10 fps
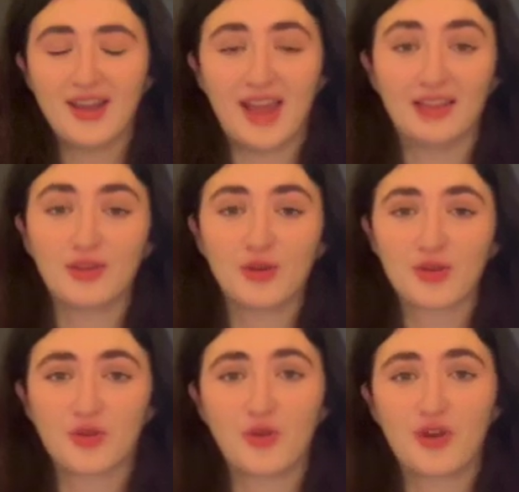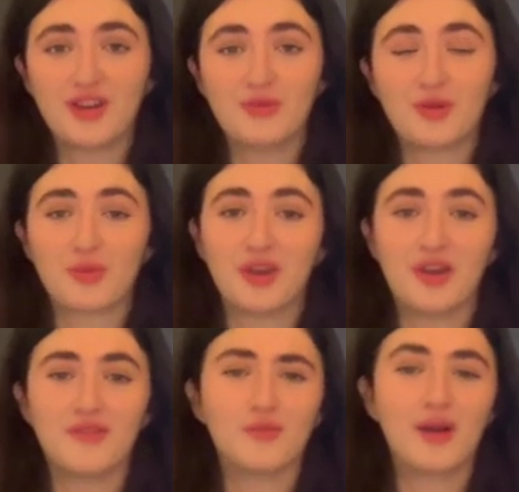Eleanor's story was one
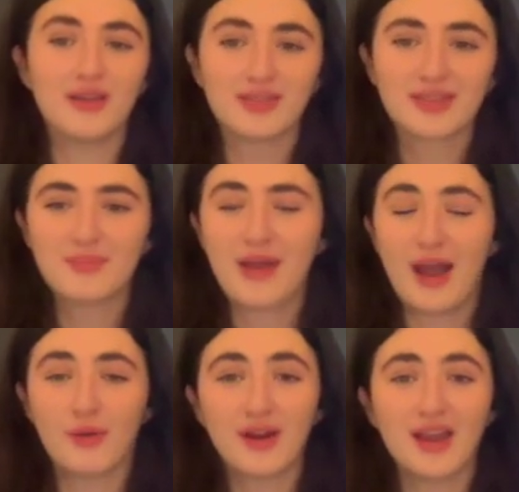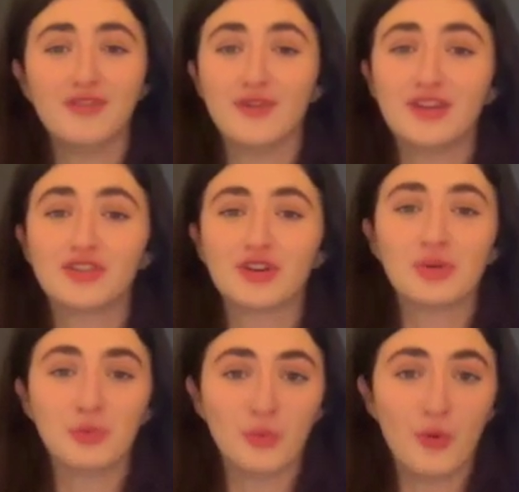of wealth, power, adventure,
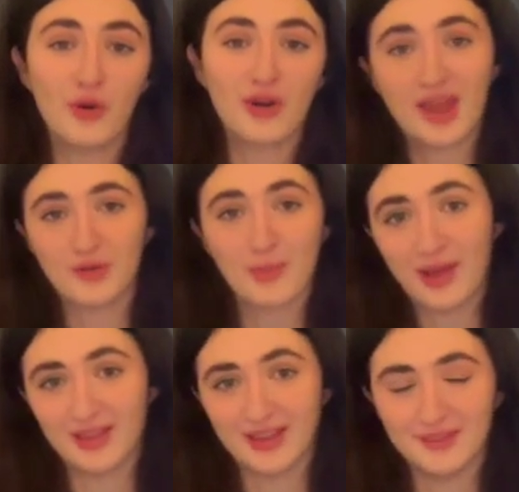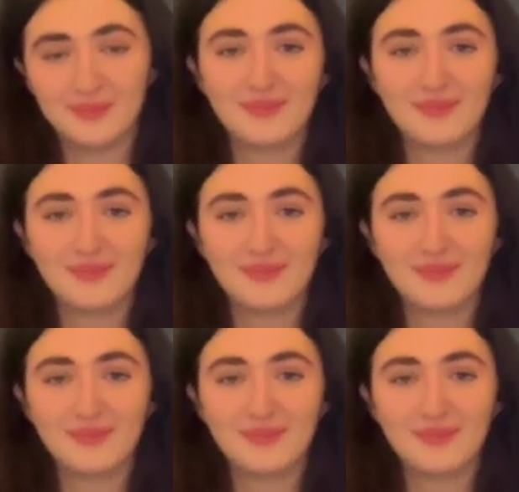war, and rebellion.